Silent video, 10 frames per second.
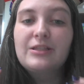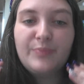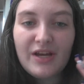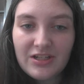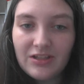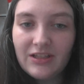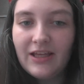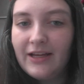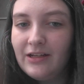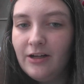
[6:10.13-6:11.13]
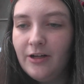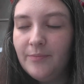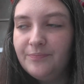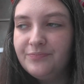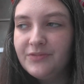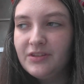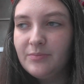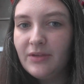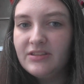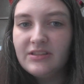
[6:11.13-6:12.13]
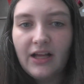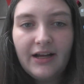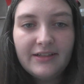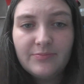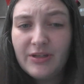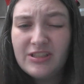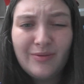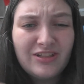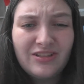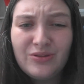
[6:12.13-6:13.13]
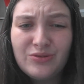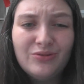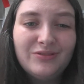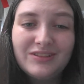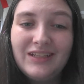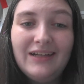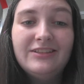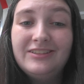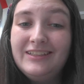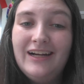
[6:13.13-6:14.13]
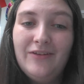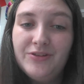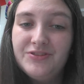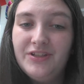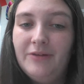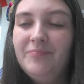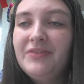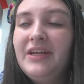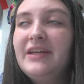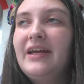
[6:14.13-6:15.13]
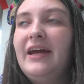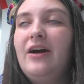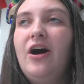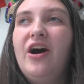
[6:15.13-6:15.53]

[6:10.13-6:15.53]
Especially that slide, especially those Google Slides, you need to have those done, okay?